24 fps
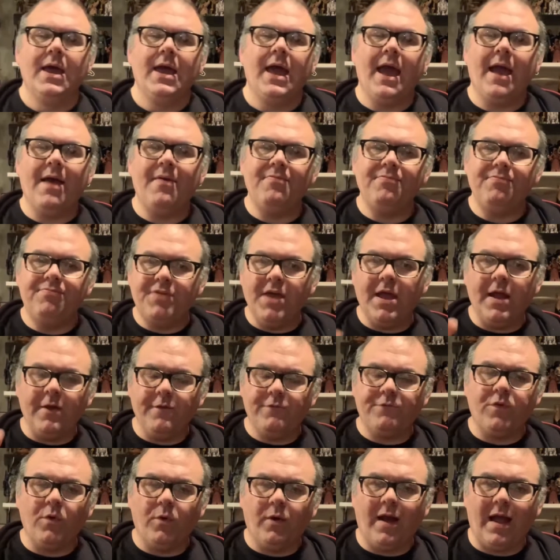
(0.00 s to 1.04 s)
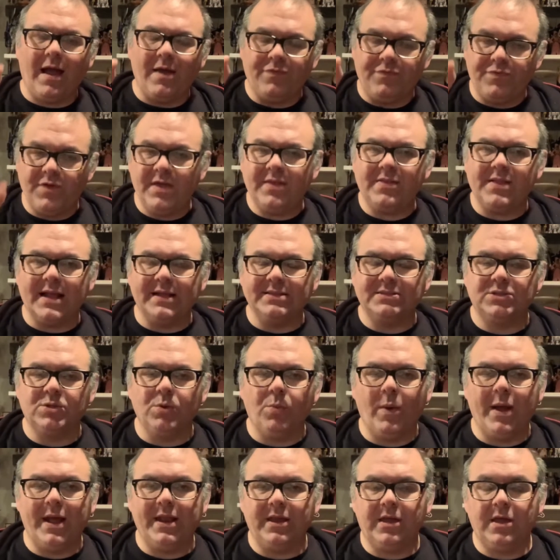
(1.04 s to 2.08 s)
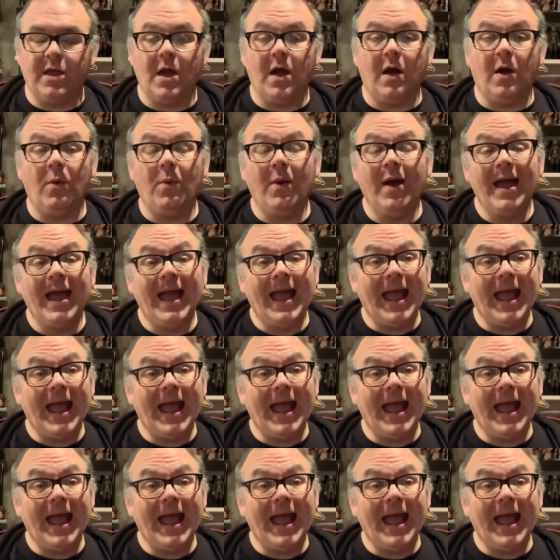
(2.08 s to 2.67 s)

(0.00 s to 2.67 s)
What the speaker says: And therefore, I think that's the way to go.